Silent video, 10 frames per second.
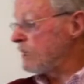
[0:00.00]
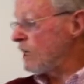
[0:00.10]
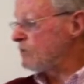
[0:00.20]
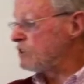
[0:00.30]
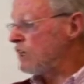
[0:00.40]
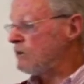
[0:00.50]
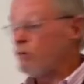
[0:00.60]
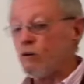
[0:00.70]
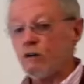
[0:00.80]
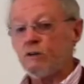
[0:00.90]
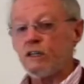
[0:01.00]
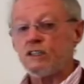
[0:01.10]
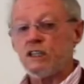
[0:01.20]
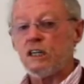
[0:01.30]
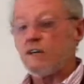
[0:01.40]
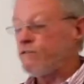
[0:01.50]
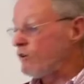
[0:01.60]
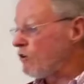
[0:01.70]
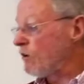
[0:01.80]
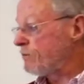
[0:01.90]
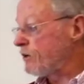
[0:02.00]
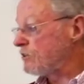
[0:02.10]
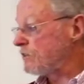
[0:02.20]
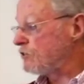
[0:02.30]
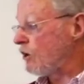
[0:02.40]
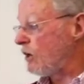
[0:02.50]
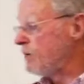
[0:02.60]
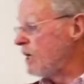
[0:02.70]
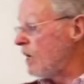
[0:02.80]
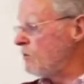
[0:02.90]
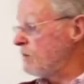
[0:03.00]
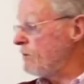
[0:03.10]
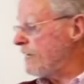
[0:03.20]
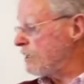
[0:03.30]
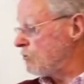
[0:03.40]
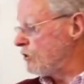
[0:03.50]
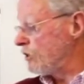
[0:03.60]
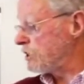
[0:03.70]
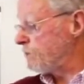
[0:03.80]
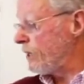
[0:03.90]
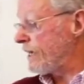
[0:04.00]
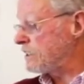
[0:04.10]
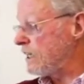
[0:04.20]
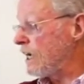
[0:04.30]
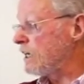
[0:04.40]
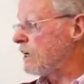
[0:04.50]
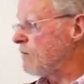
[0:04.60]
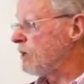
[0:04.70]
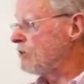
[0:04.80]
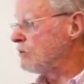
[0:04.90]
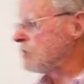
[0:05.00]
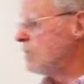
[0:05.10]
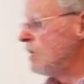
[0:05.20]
becomes dead water when it's sitting for long periods of time, and we make it worse by actually adding chemicals.